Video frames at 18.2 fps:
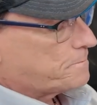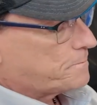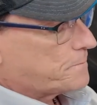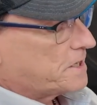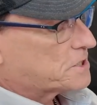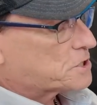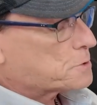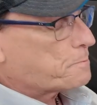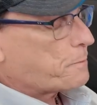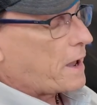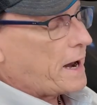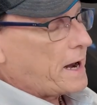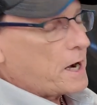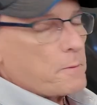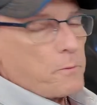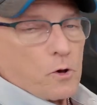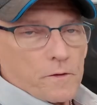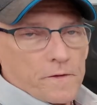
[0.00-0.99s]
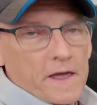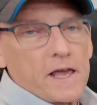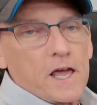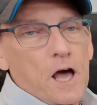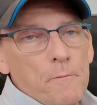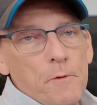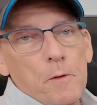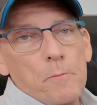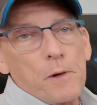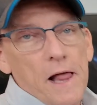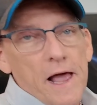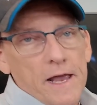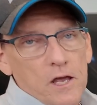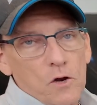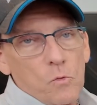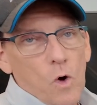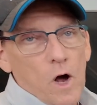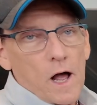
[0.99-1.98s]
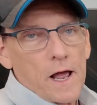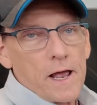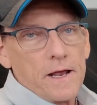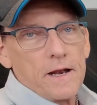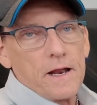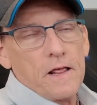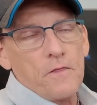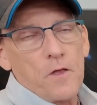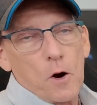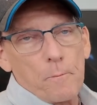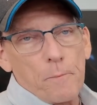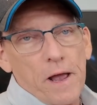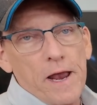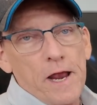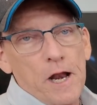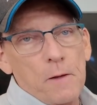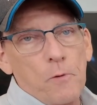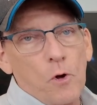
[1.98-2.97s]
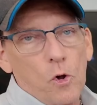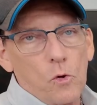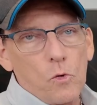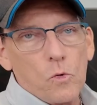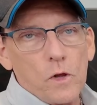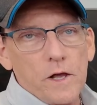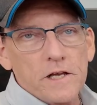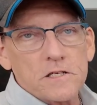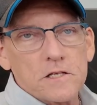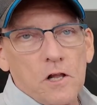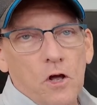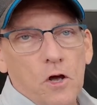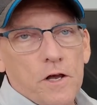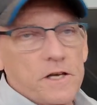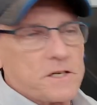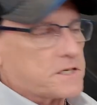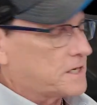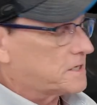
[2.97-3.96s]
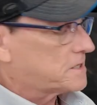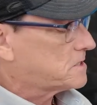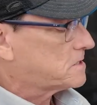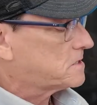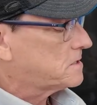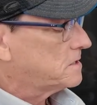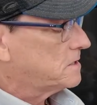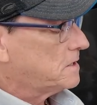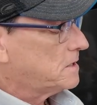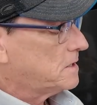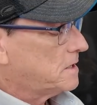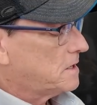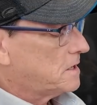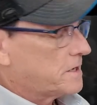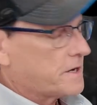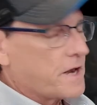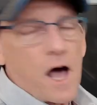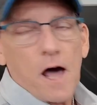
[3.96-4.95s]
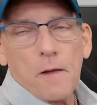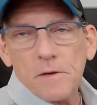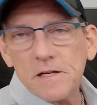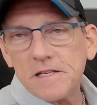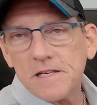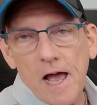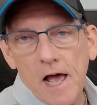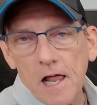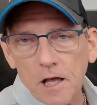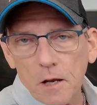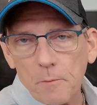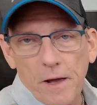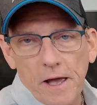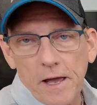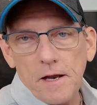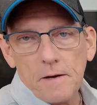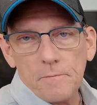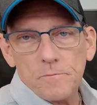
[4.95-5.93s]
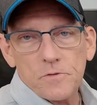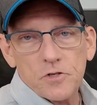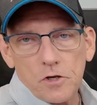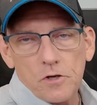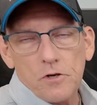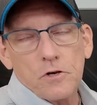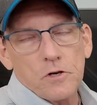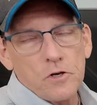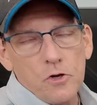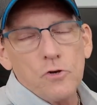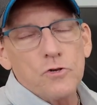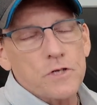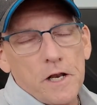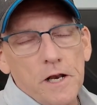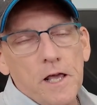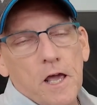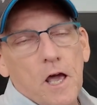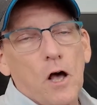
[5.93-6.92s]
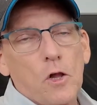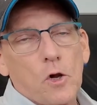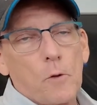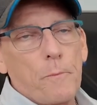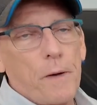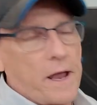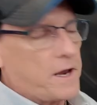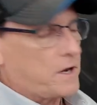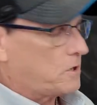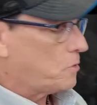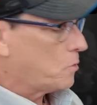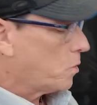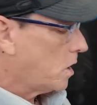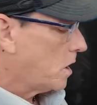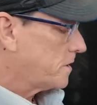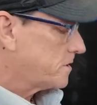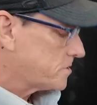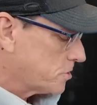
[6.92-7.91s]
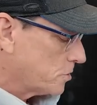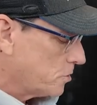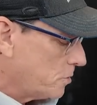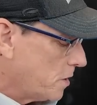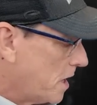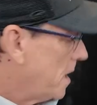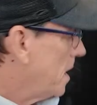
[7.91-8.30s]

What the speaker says: It's paintable. They come in black and white, and they're paintable as long as it's not metallic paint, so you can use any color paint you want to.